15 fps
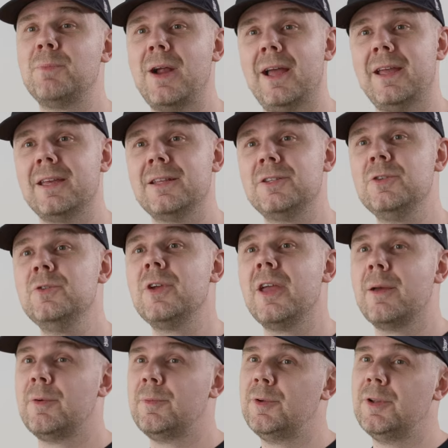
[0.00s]
bracket to
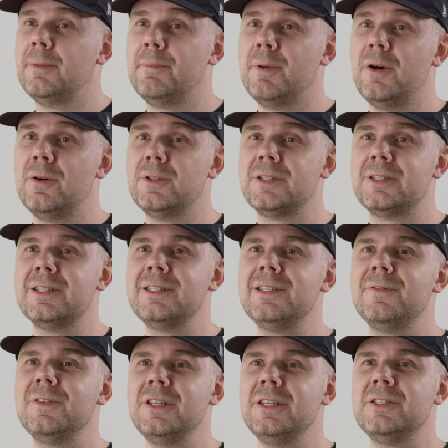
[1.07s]
cable bullet posts is
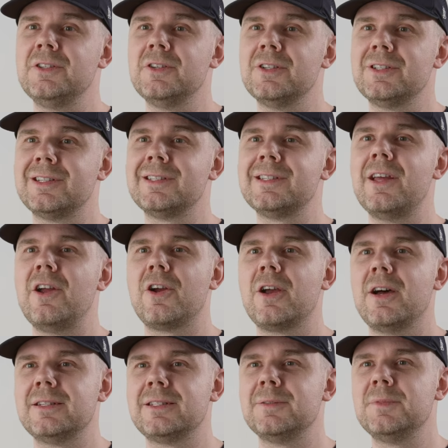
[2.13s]
even easier since they are
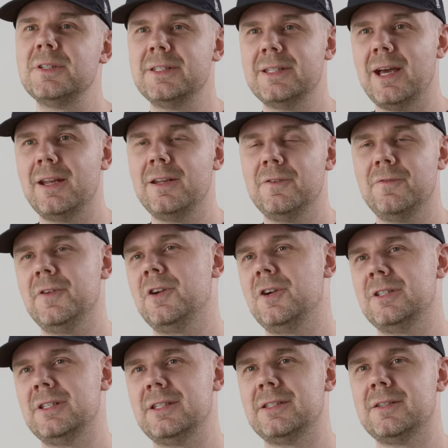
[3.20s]
custom designed to fit
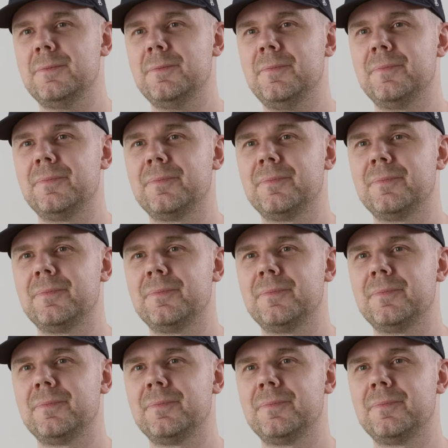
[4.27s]
our system.